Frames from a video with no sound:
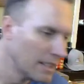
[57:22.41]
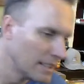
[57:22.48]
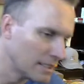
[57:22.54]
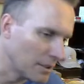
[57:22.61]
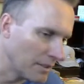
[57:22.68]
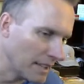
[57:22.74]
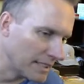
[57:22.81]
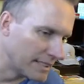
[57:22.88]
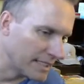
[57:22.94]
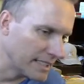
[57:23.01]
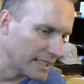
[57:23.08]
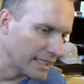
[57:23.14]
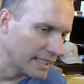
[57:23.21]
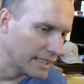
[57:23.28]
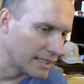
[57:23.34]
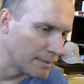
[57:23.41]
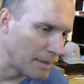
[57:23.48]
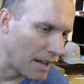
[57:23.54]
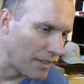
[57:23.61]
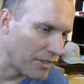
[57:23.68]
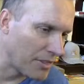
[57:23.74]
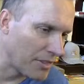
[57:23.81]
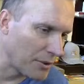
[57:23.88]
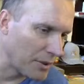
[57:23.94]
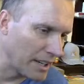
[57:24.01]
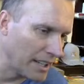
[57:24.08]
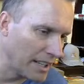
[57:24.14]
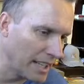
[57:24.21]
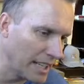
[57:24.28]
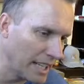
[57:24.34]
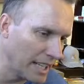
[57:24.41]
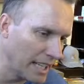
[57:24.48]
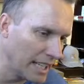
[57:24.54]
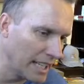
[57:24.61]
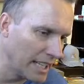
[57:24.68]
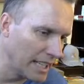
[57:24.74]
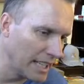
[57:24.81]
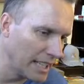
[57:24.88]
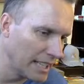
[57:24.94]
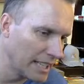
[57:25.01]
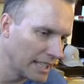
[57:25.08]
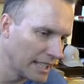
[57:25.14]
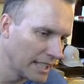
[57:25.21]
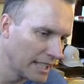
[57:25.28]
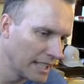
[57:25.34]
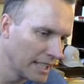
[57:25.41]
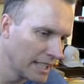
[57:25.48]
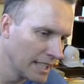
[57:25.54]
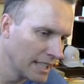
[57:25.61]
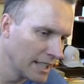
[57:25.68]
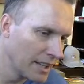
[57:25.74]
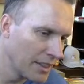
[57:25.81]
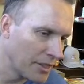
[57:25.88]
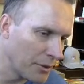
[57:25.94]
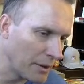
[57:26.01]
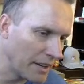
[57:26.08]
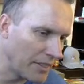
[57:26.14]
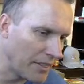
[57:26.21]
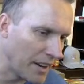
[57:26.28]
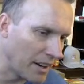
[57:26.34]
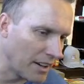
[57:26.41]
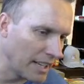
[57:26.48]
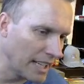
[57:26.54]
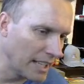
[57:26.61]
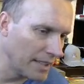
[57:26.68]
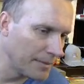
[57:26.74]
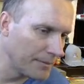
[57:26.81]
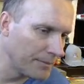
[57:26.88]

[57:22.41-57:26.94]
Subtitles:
So this is about 330.